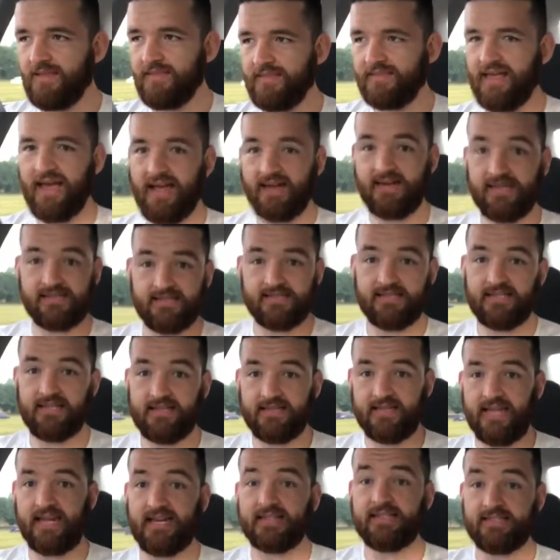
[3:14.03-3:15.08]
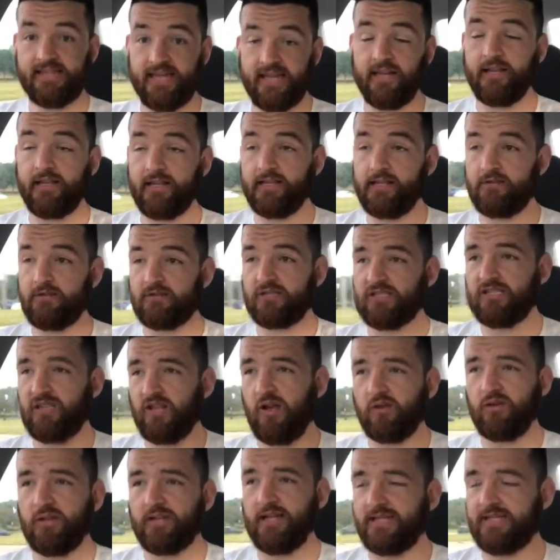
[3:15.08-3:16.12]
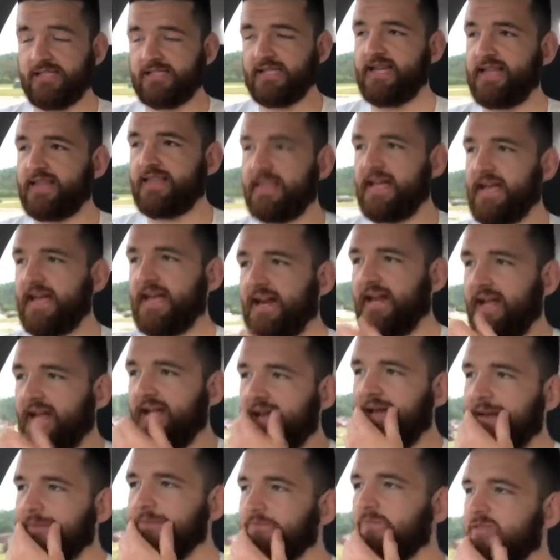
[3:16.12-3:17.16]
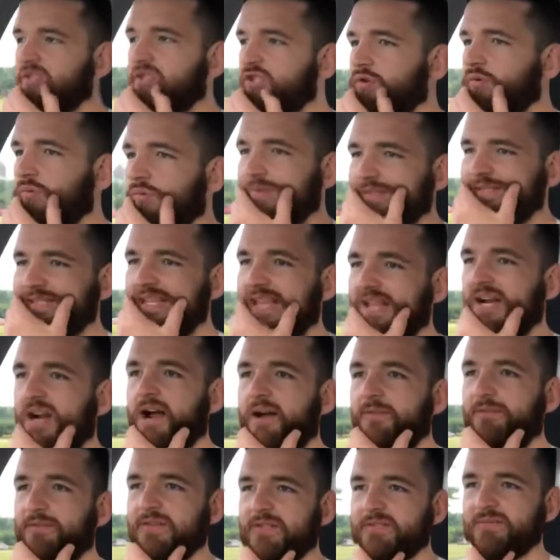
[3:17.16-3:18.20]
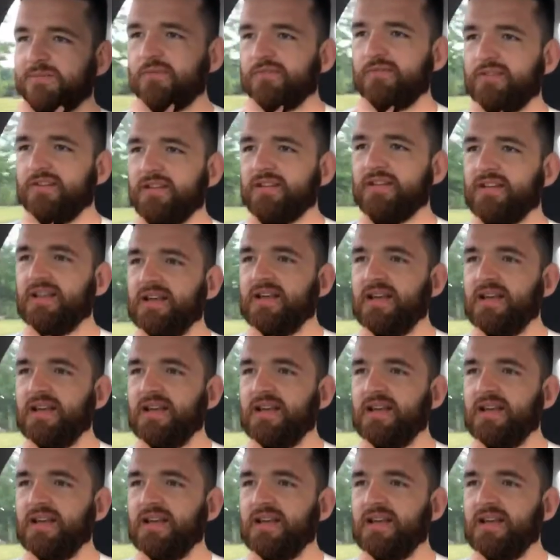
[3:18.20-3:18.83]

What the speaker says: that is killing you slowly. It's like that, what's that Office movie?